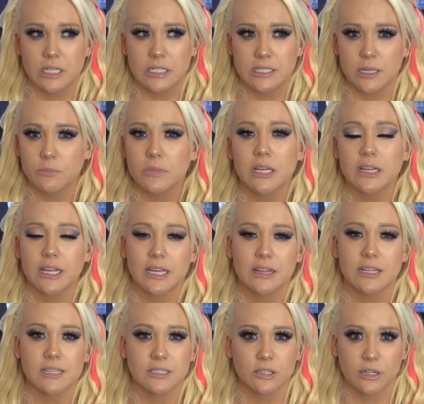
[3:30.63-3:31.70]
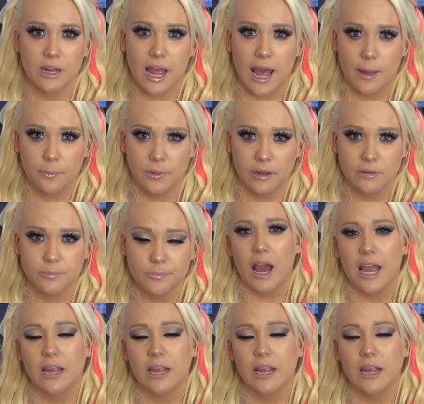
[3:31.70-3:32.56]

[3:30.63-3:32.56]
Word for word: something like this could happen.